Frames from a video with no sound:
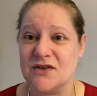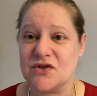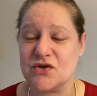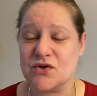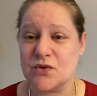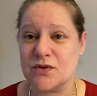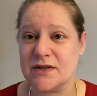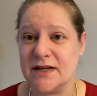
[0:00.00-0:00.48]

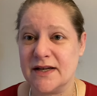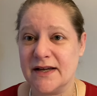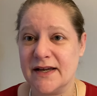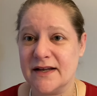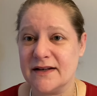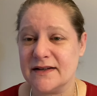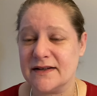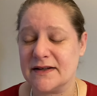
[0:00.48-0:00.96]
sorting
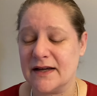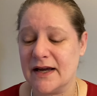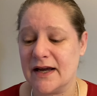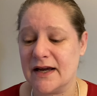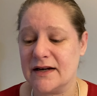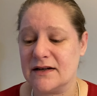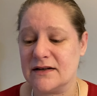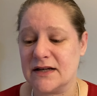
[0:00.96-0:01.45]
it
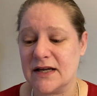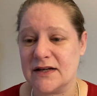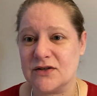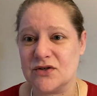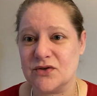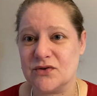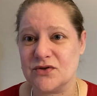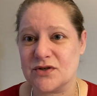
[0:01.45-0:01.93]

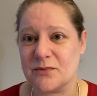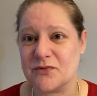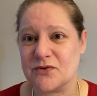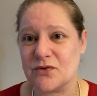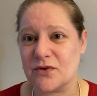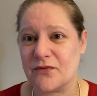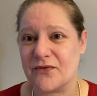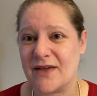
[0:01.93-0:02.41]
and do some
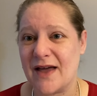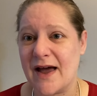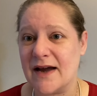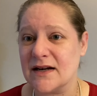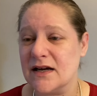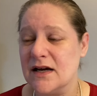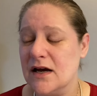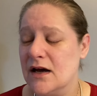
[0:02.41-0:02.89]
sort of that.